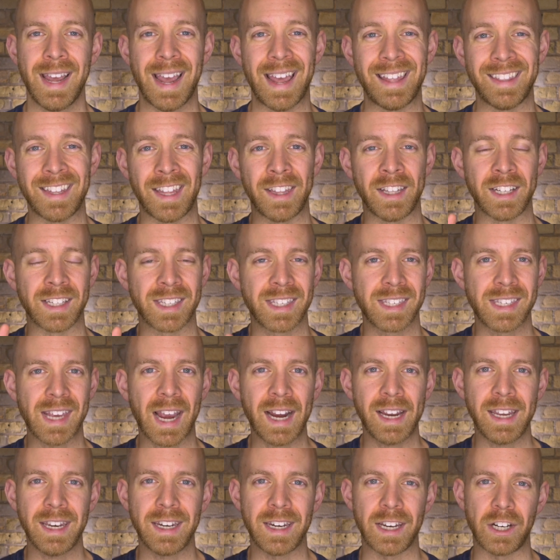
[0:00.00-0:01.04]
And then the
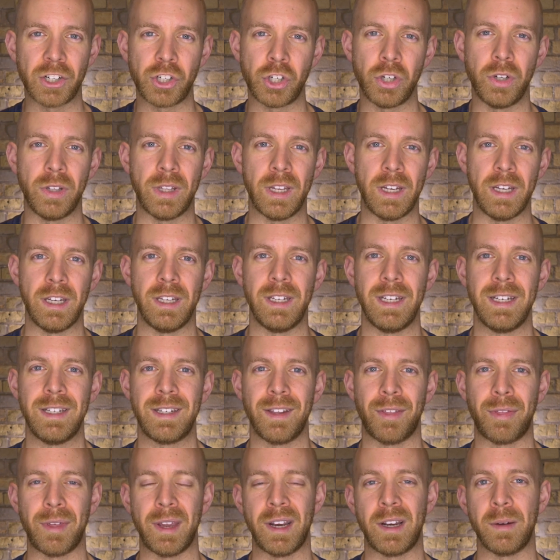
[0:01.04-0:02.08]
second issue that you need
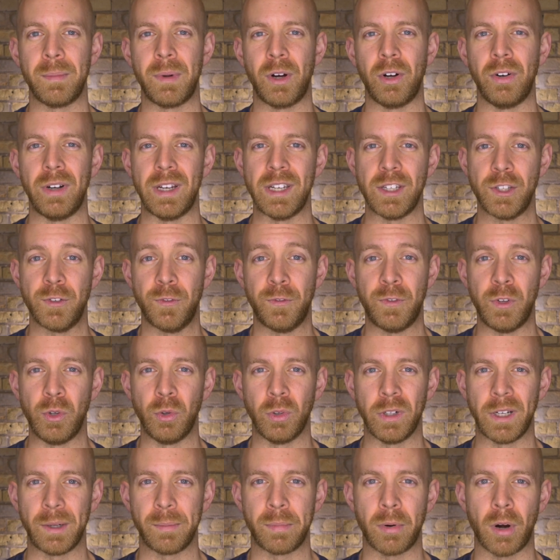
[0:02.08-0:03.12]
to think about is
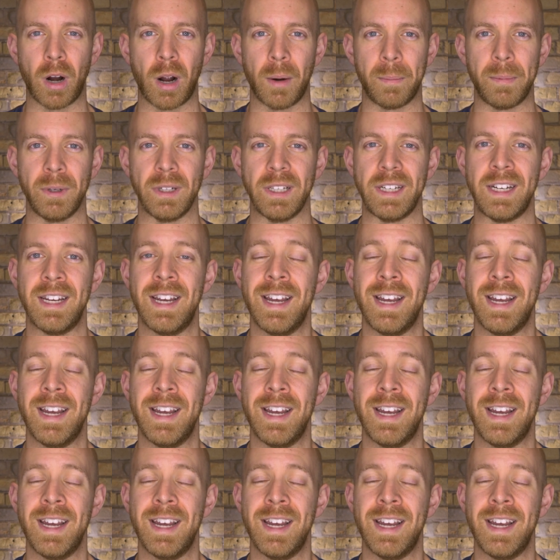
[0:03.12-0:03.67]
fueling properly.